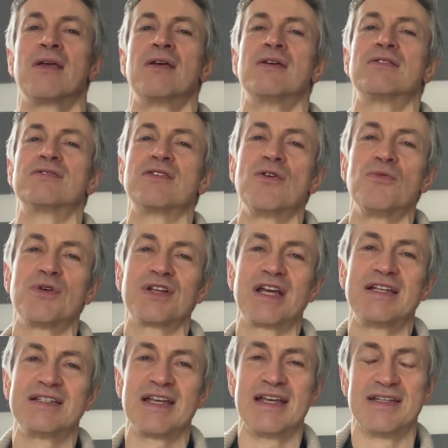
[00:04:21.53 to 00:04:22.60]
So what I
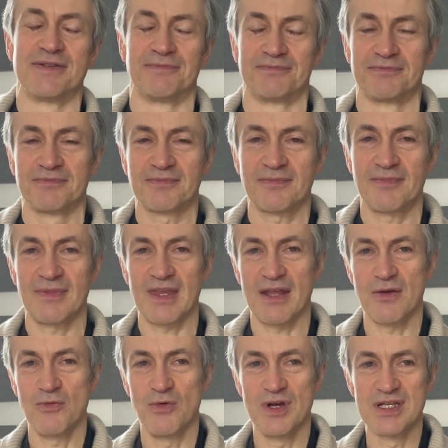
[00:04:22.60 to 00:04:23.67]
did
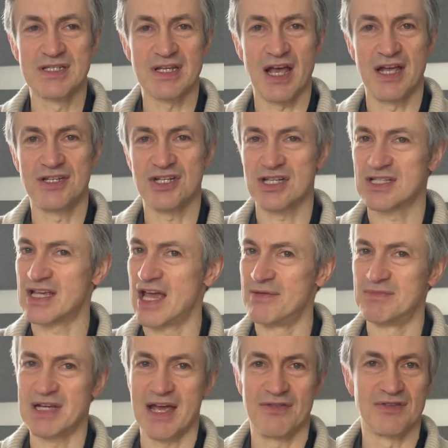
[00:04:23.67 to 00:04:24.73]
was I just came
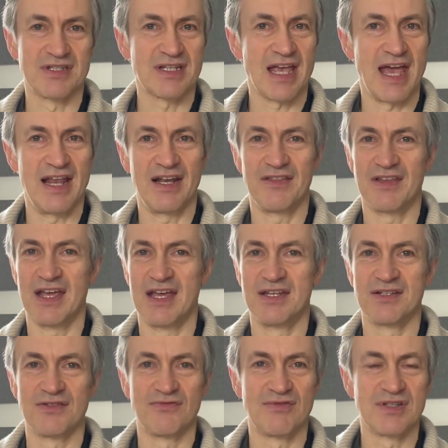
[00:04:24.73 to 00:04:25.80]
down the scale at the end
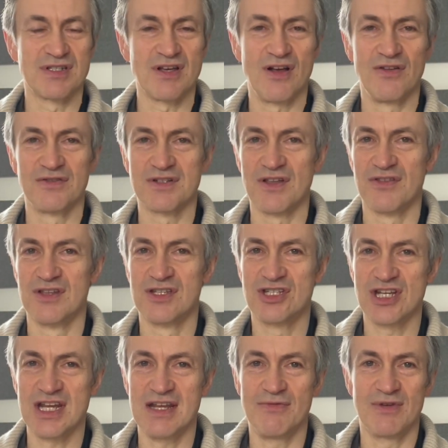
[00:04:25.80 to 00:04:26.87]
and resolved on the
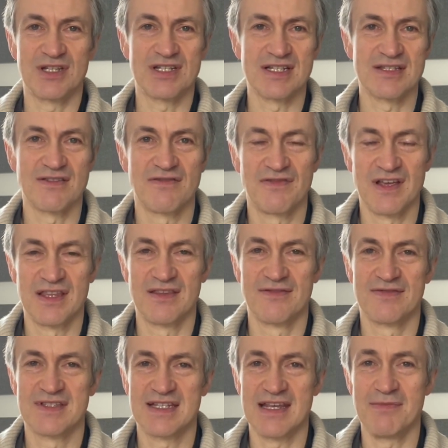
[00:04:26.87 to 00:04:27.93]
G, which is the fifth of
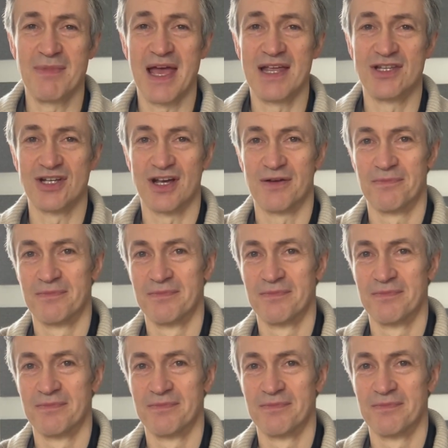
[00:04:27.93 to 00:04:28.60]
C major.